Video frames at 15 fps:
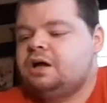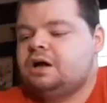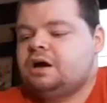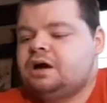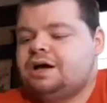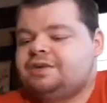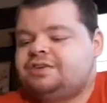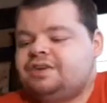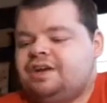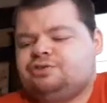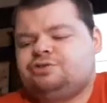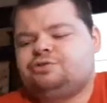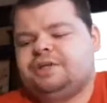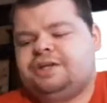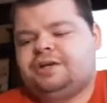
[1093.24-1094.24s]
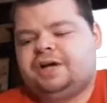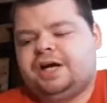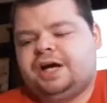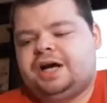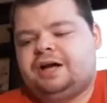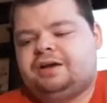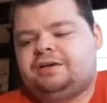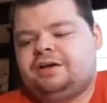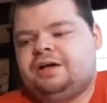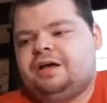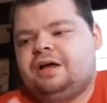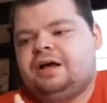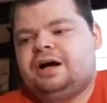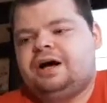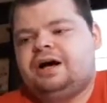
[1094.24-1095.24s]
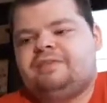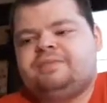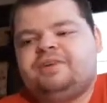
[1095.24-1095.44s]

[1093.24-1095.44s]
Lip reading: All right, the next one here I got.